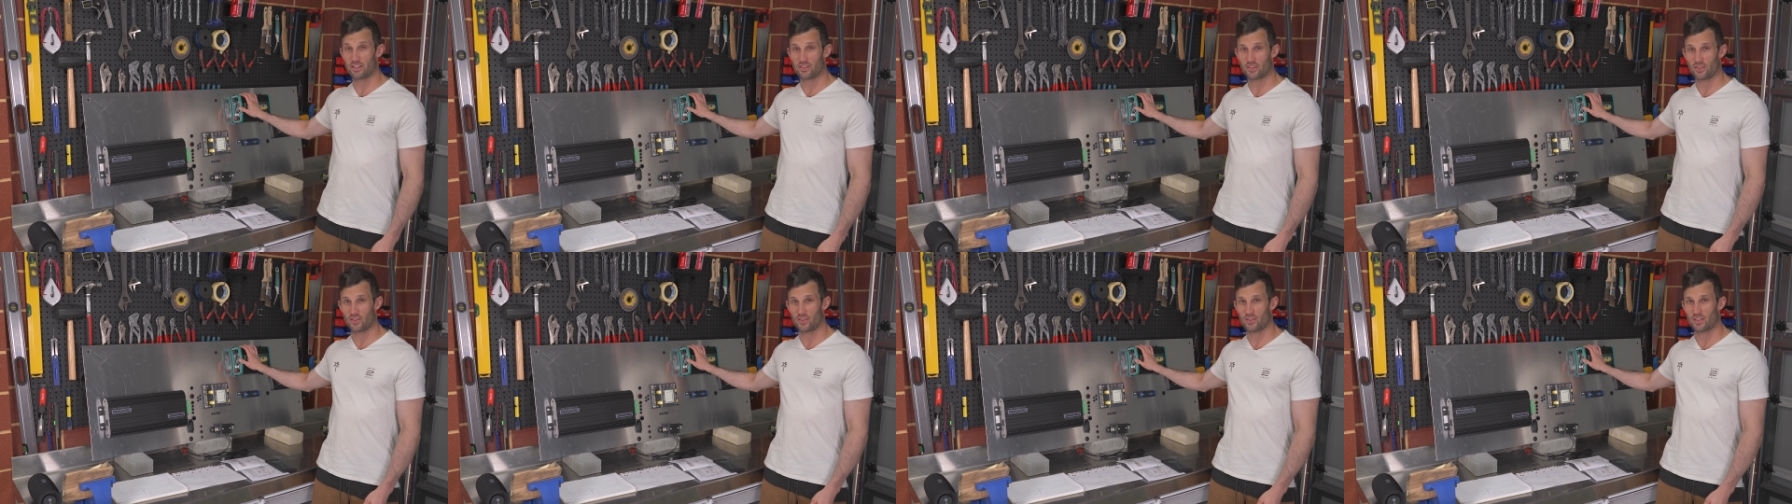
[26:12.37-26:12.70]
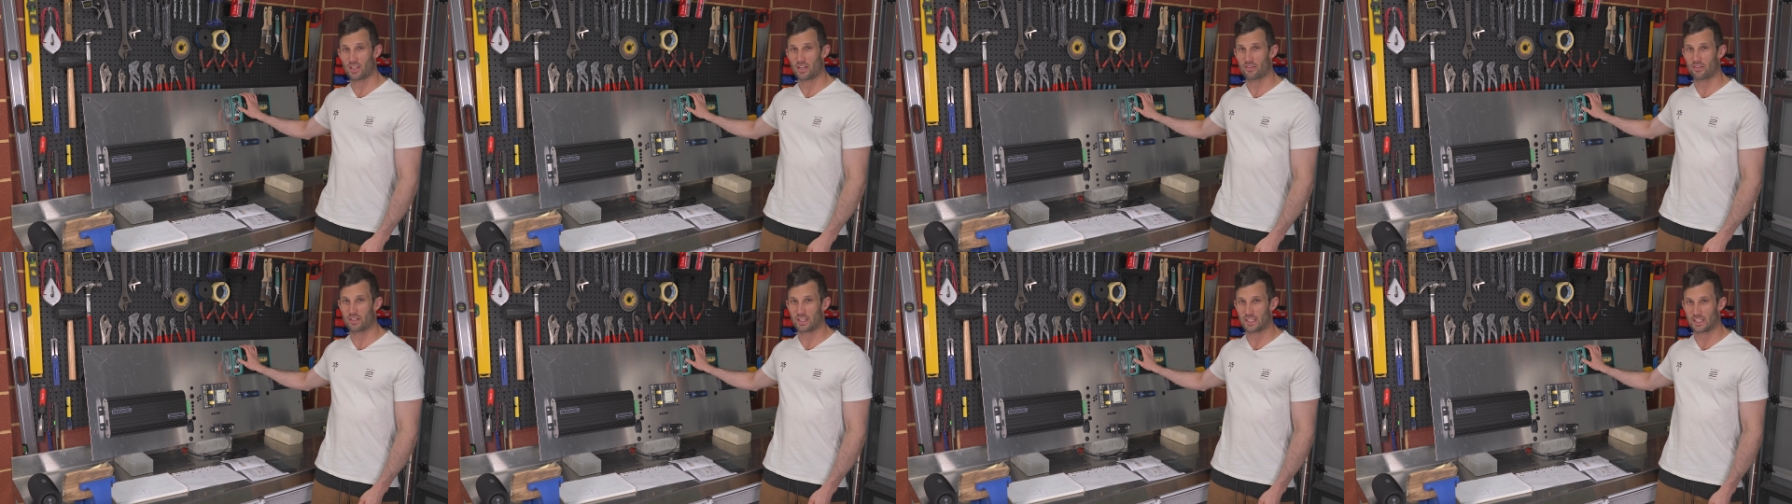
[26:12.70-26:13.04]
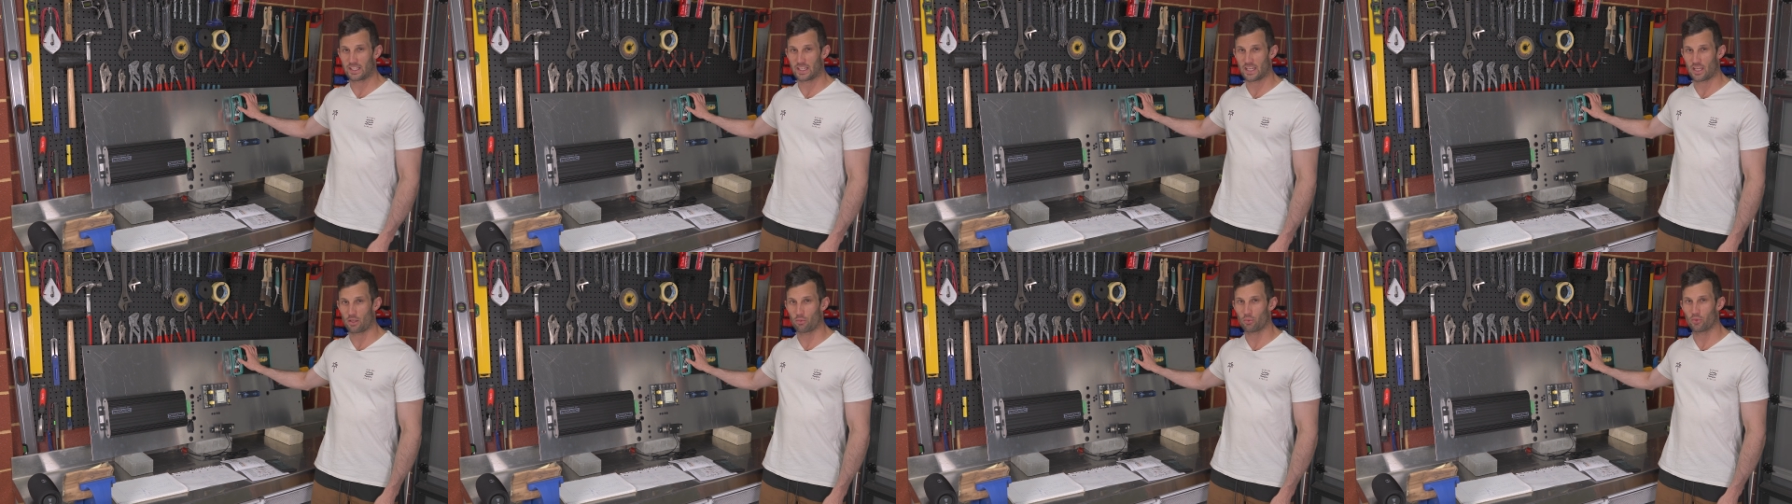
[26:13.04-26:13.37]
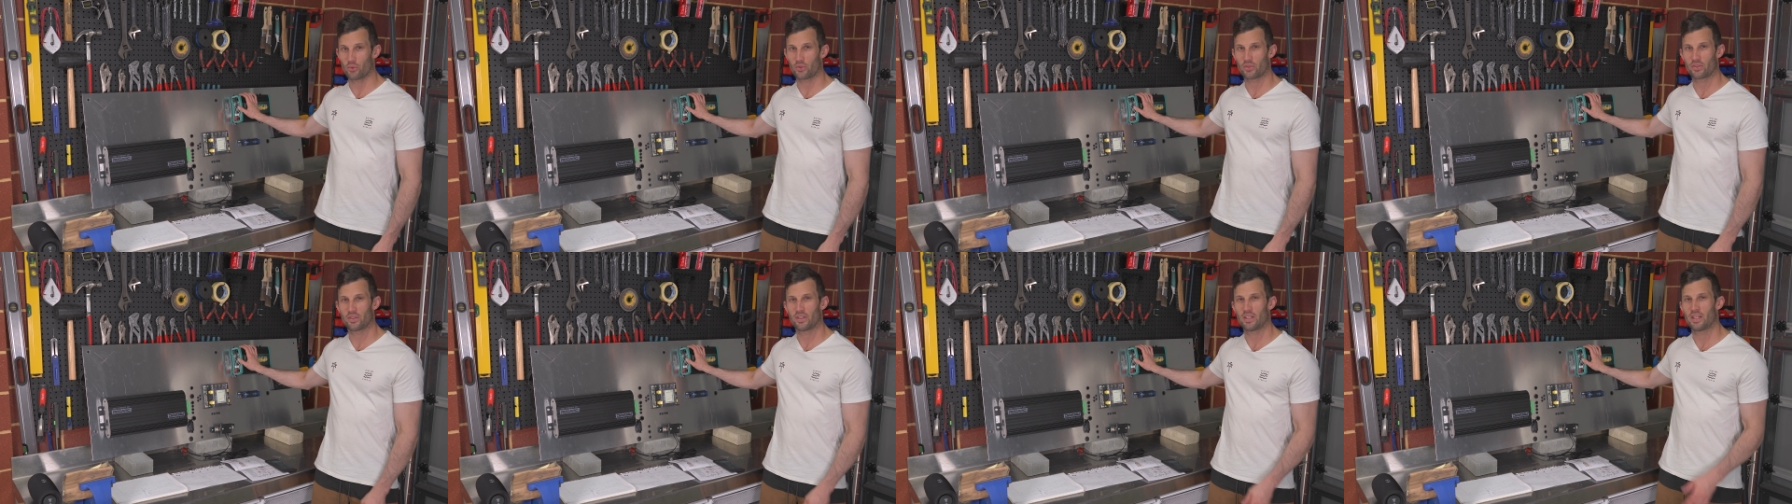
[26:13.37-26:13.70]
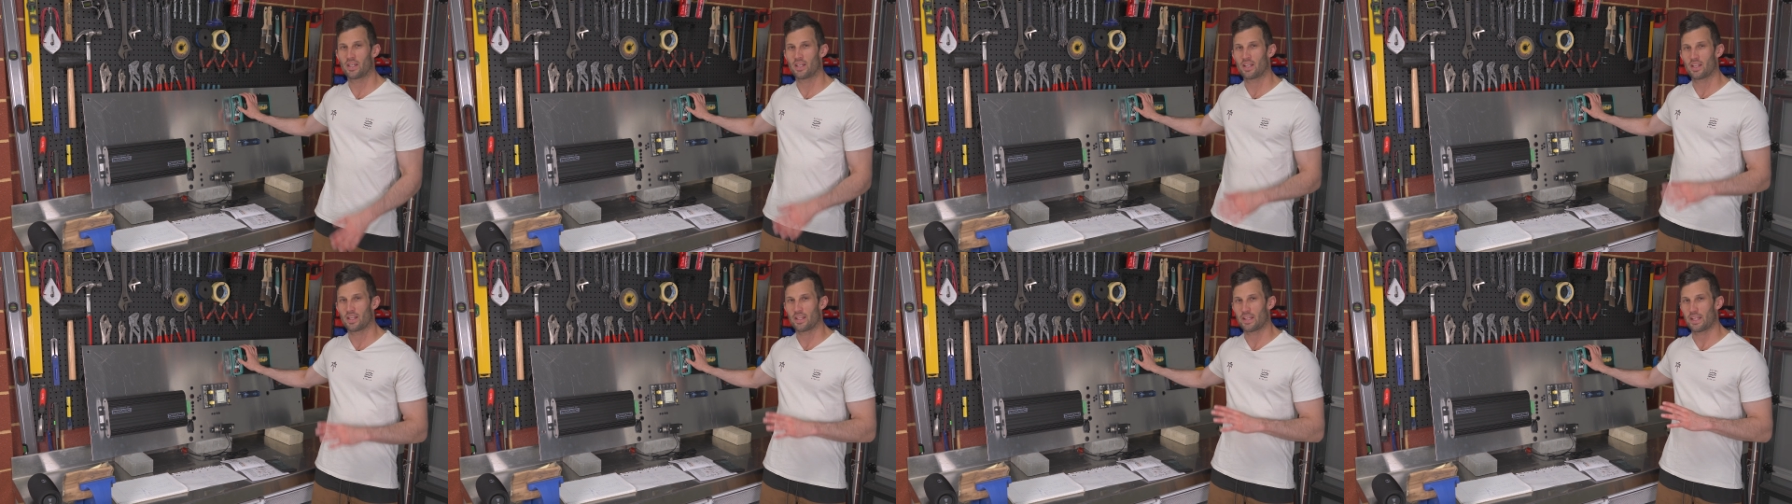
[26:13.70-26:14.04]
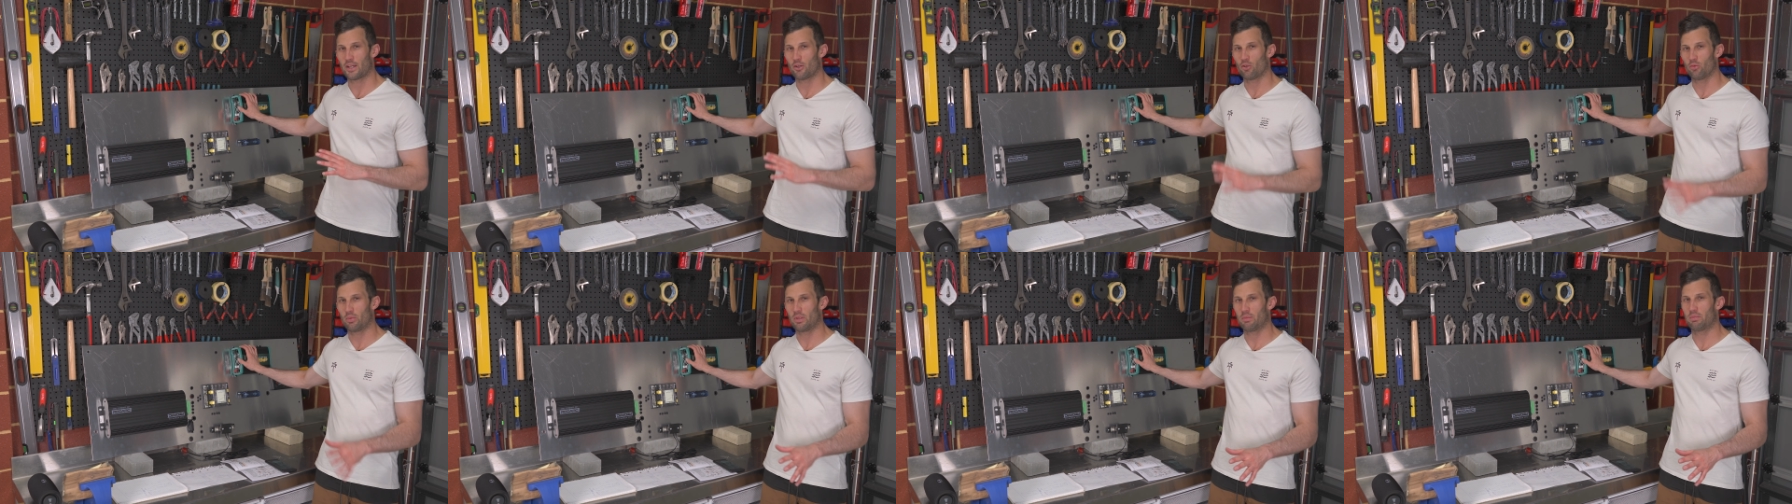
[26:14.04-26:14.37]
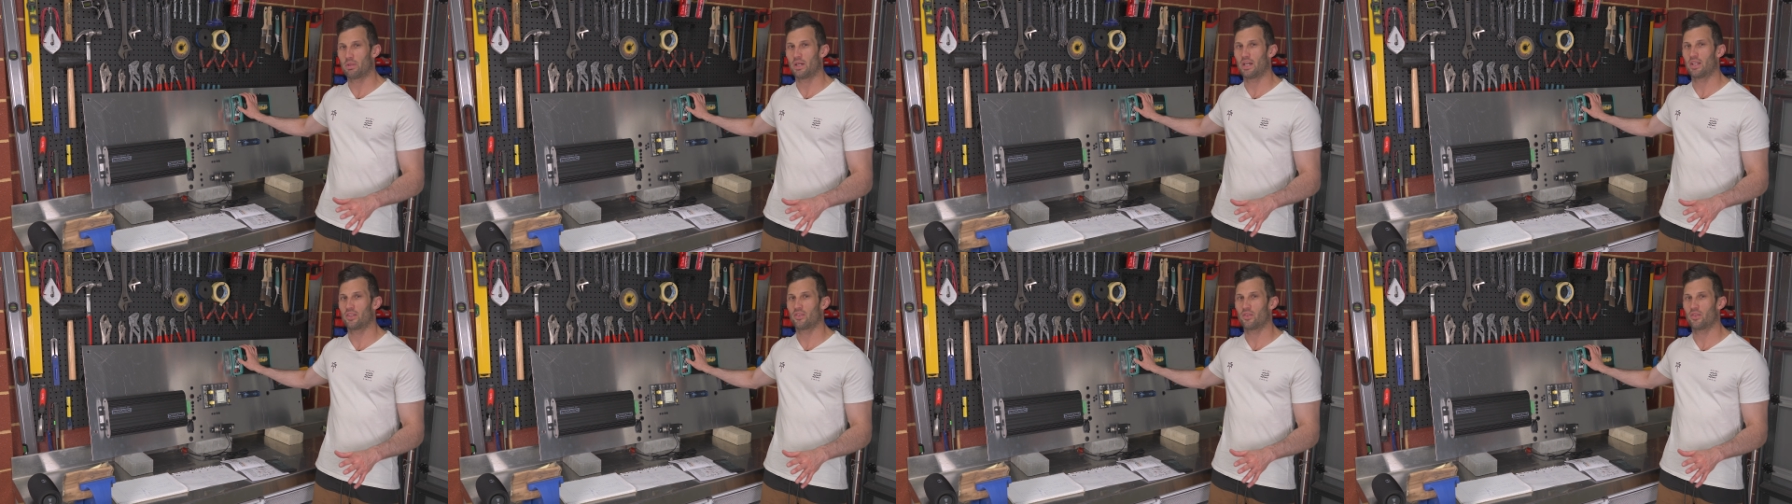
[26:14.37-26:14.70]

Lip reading: to start running cables. That will be part